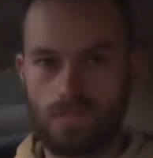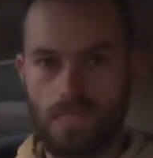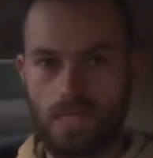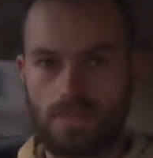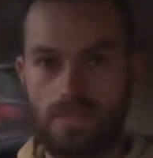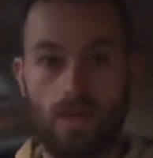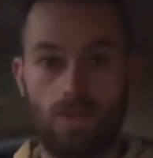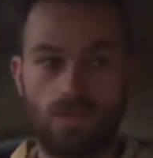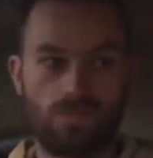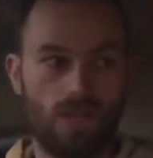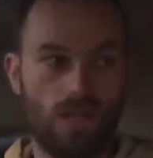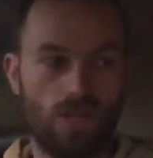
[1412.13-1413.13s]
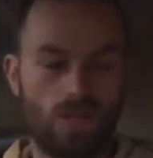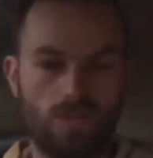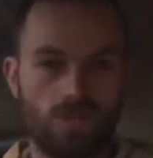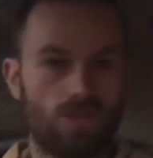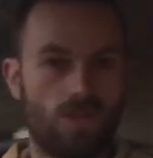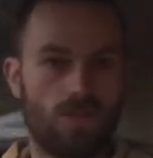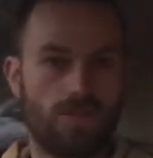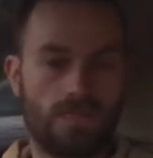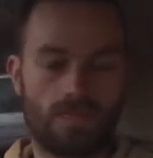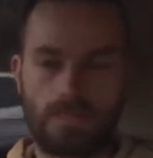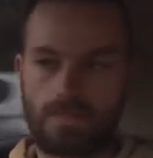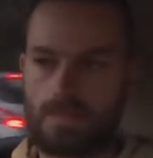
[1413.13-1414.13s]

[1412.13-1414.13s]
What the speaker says: That's now on the road. I've been driving it,